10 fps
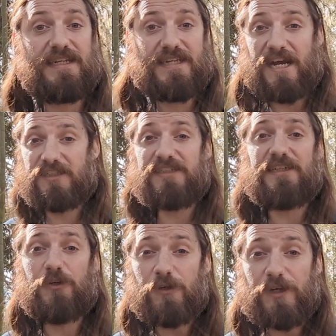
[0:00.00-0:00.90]
and is actually
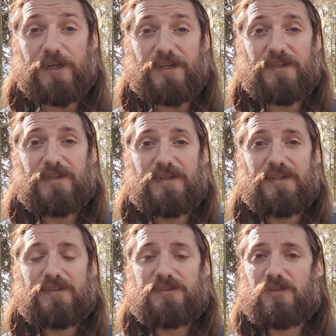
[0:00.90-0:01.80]
good.
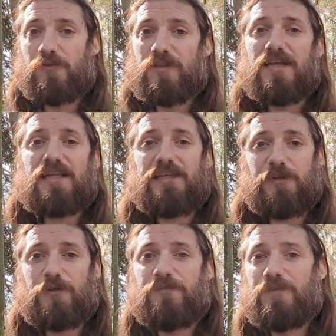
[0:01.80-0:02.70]
So the
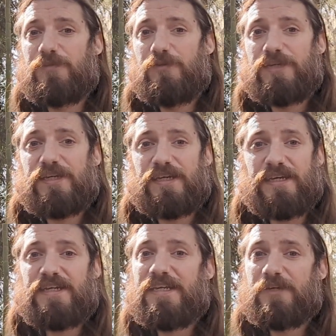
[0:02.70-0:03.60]
likelihood of them doing it
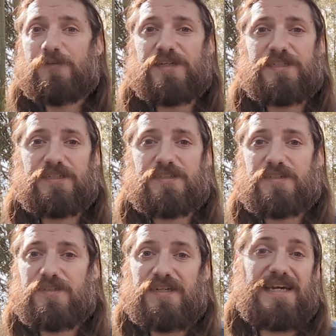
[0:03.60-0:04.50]
again
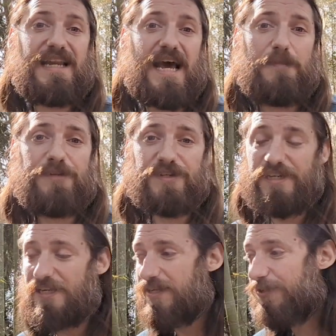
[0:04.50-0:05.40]
increases. It happens
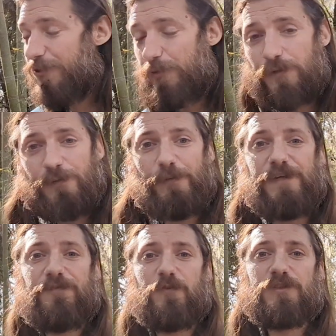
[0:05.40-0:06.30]
again, you
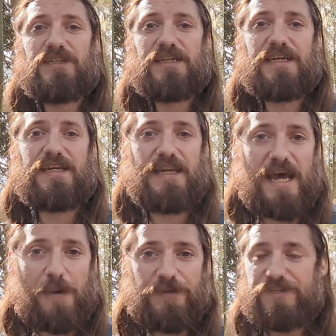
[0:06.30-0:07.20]
reinforce it again. It
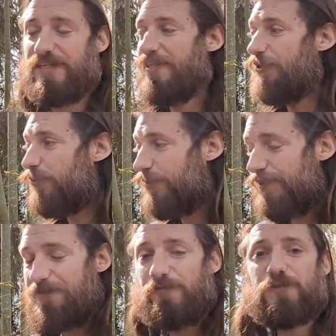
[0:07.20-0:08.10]
happens again, you
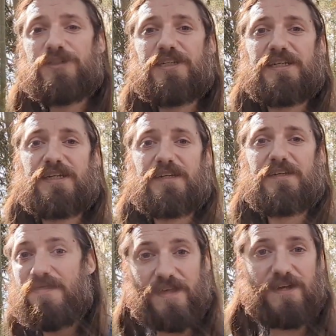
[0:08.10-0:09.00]
reinforce it again.
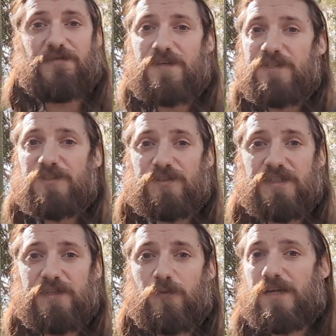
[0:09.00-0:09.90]
And then
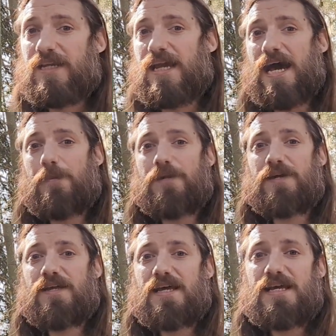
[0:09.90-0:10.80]
eventually what can
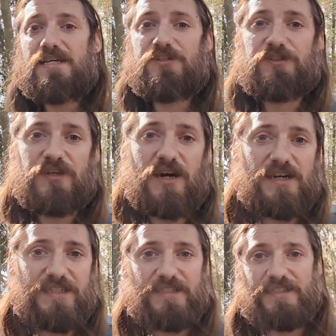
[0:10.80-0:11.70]
happen is your
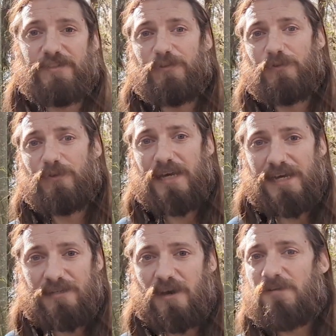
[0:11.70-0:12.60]
dog gets into
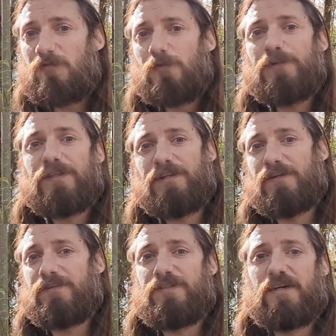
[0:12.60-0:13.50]
a tussle with
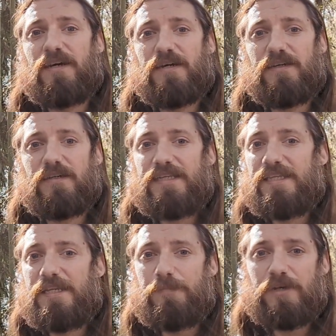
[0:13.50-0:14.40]
another dog. And
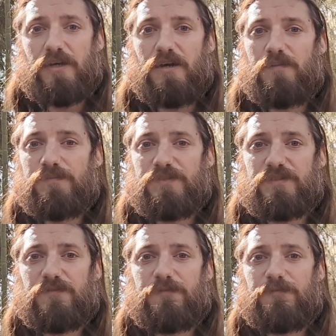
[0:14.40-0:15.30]
then it
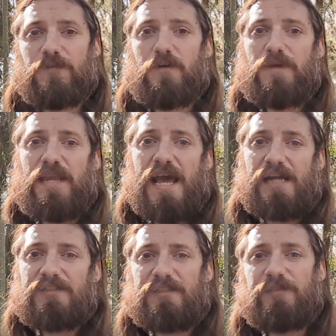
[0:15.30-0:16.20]
becomes from an
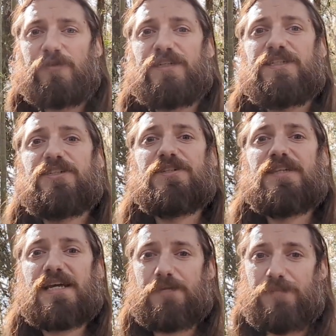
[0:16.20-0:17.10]
accidental condition
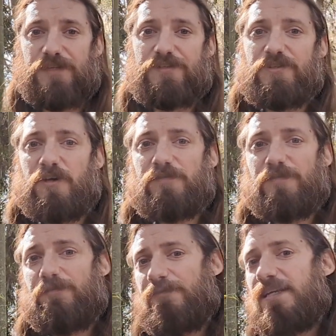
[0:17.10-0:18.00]
that can be solved
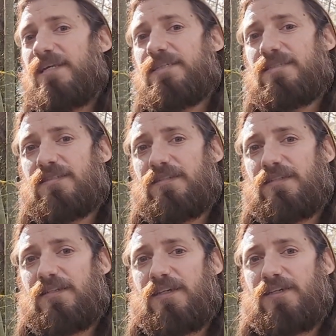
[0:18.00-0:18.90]
and fixed
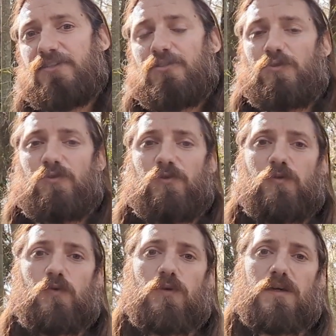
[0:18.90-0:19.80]

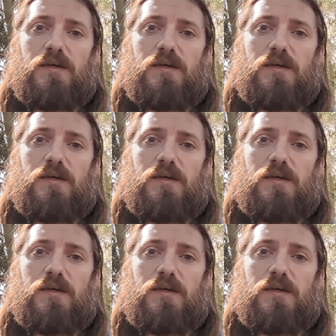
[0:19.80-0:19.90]
to